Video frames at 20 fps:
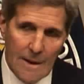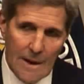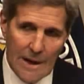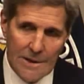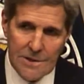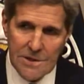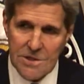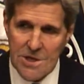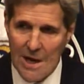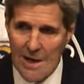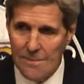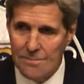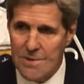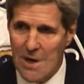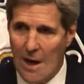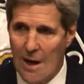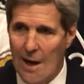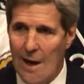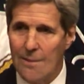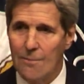At the same
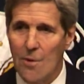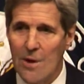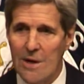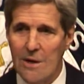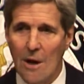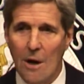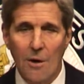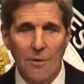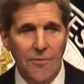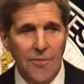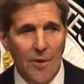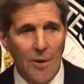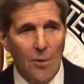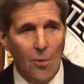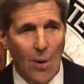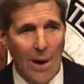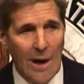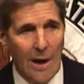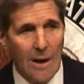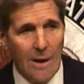time, we know
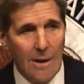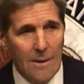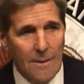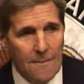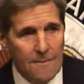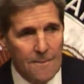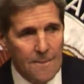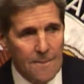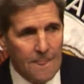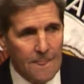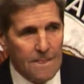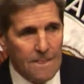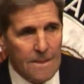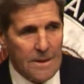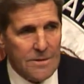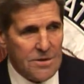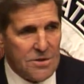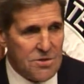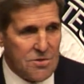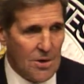full well
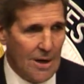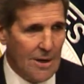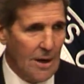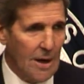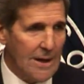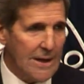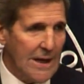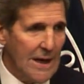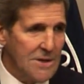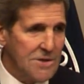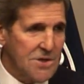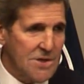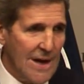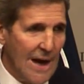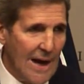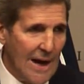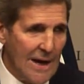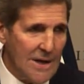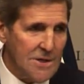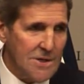that the struggle against
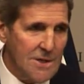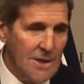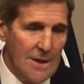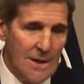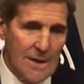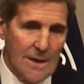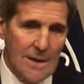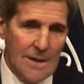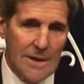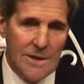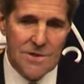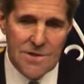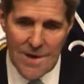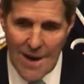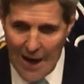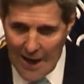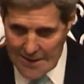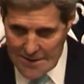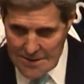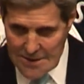Daesh is
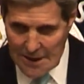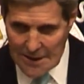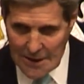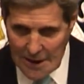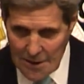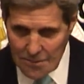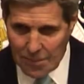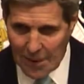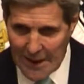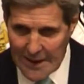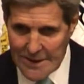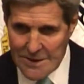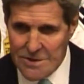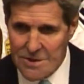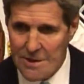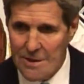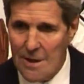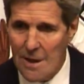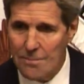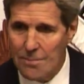not taking
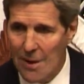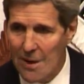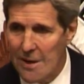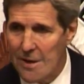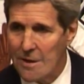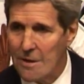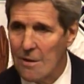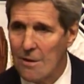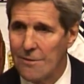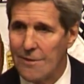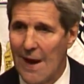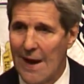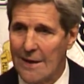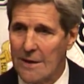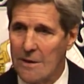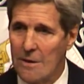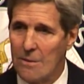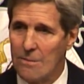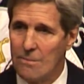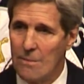place in a political
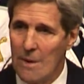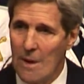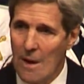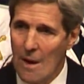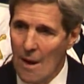vacuum.